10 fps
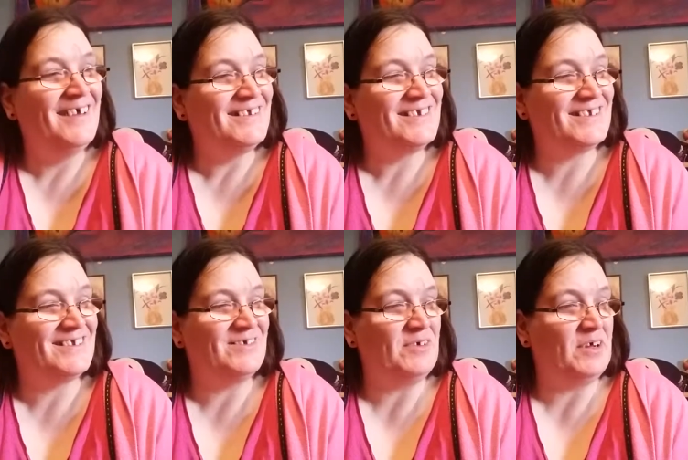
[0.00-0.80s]
just
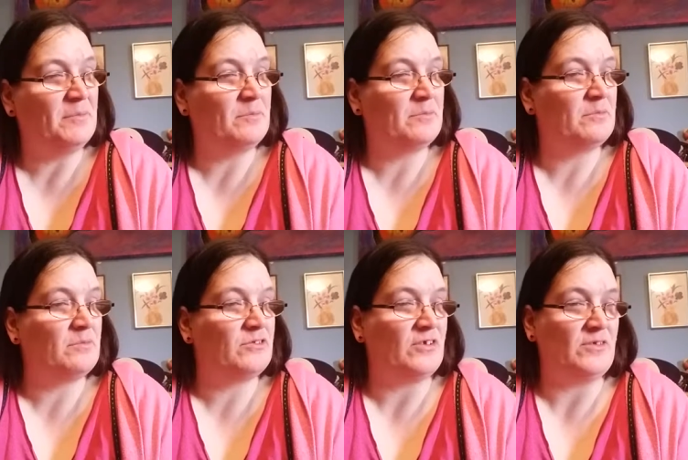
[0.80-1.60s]
to um
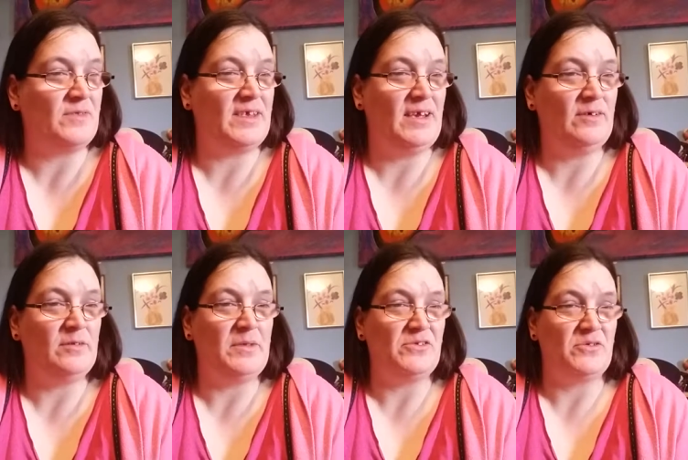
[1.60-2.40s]
stretch everything out
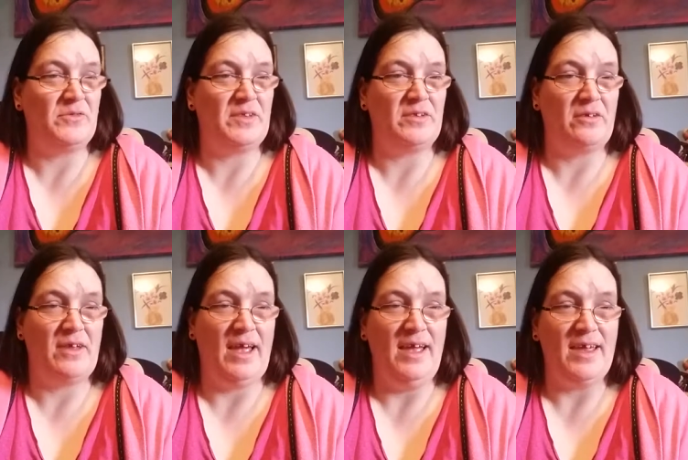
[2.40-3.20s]
and make sure everything's
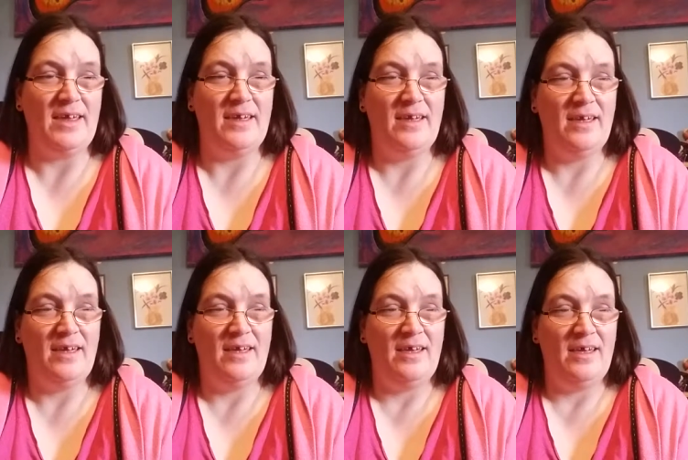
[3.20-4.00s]
okay.
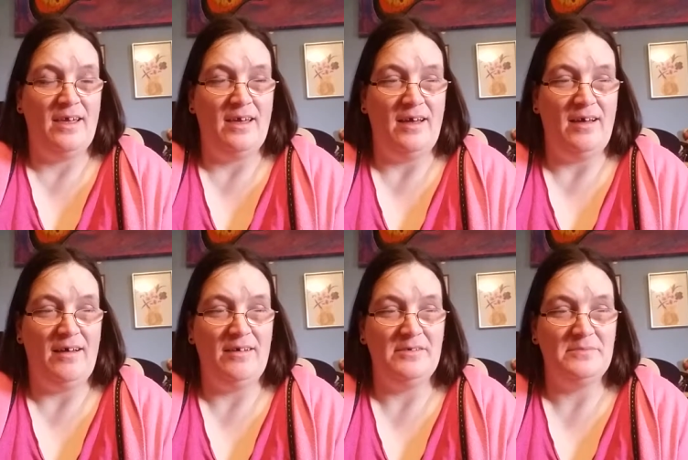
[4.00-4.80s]

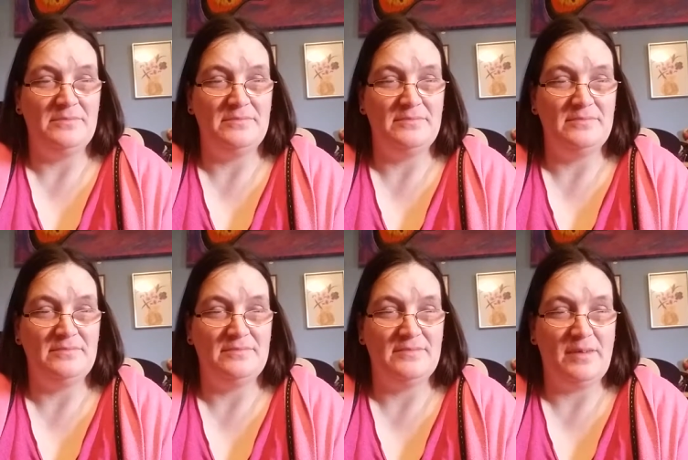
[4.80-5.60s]
Um,
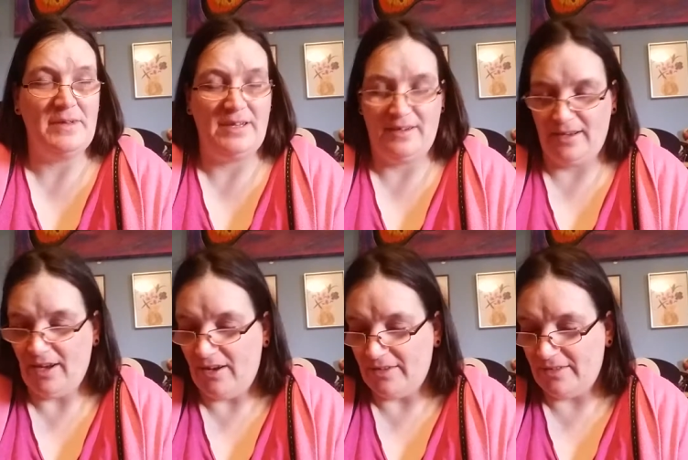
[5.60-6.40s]
I mean, I
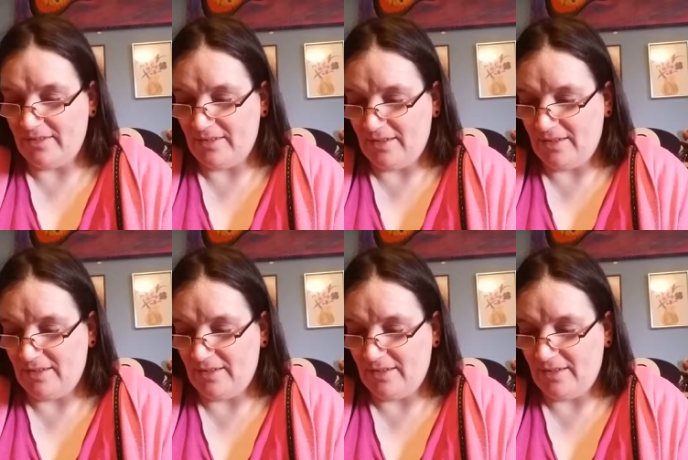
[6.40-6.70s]
can't.